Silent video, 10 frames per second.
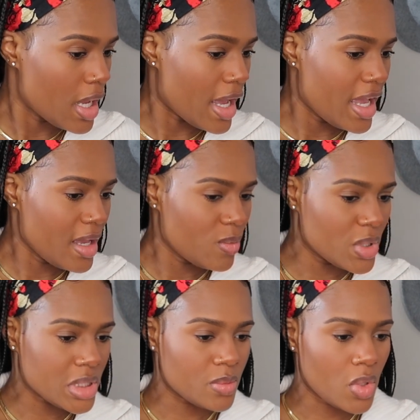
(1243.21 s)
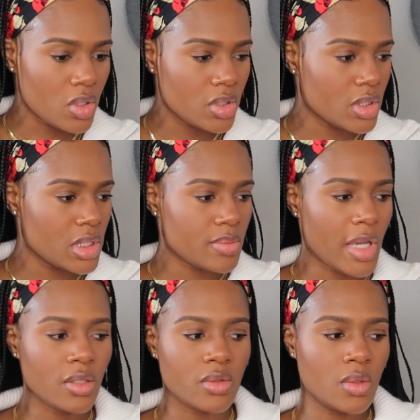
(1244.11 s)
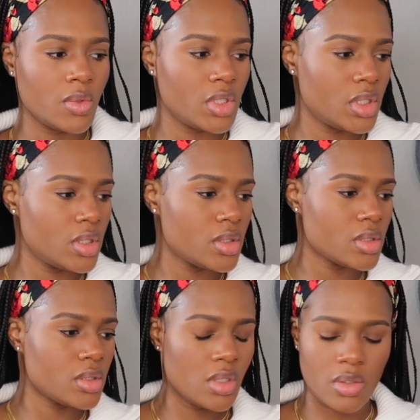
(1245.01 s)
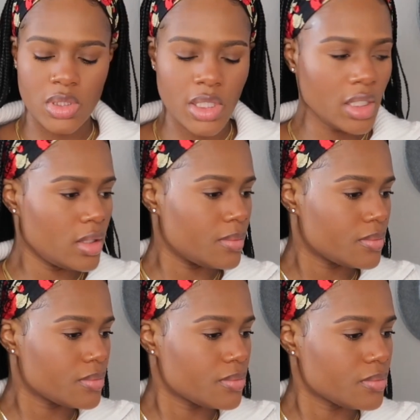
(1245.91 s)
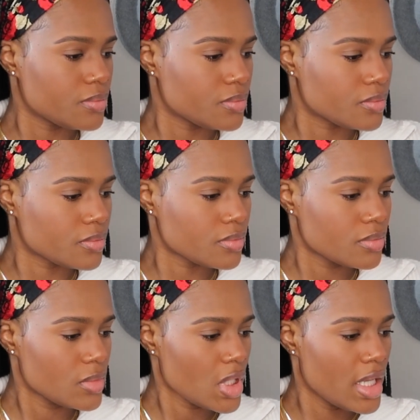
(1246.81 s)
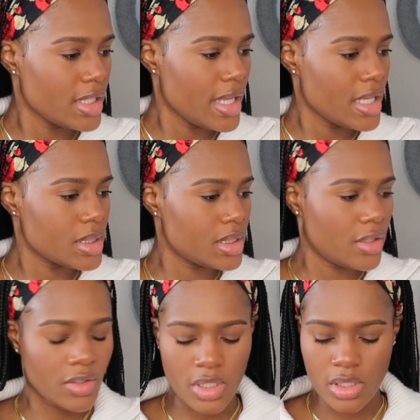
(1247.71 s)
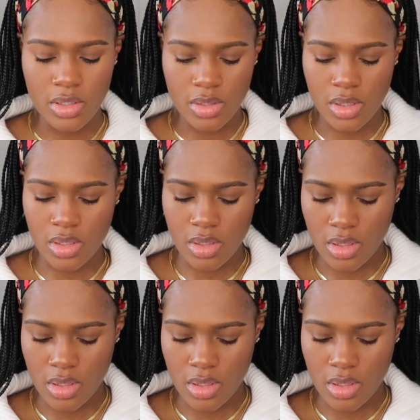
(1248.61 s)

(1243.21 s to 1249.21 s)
I have one smaller than this, but I don't know where it is. Oh, is that it? Yes, there it is.